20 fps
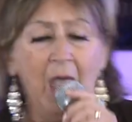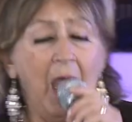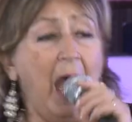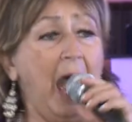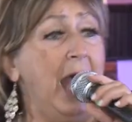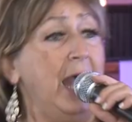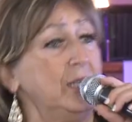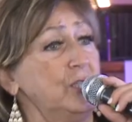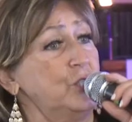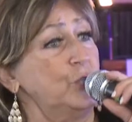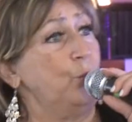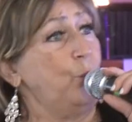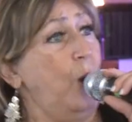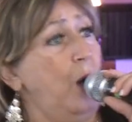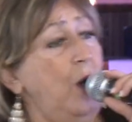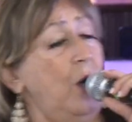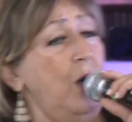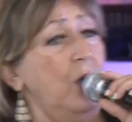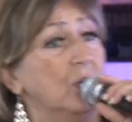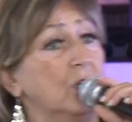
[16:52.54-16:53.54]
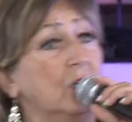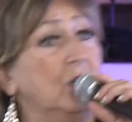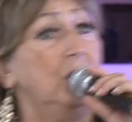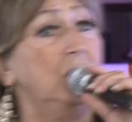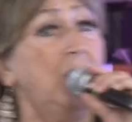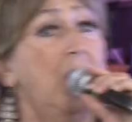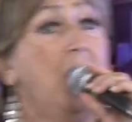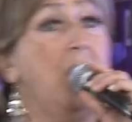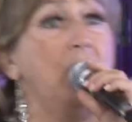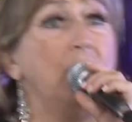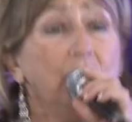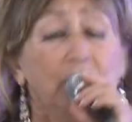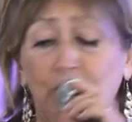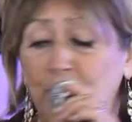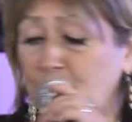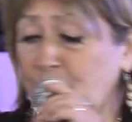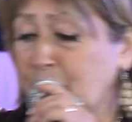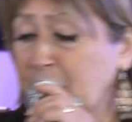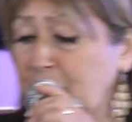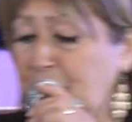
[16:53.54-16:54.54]
and to walk along
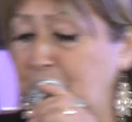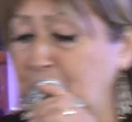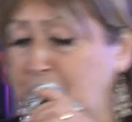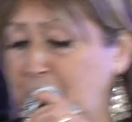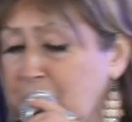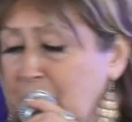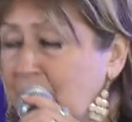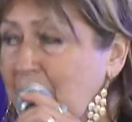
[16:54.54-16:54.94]
the river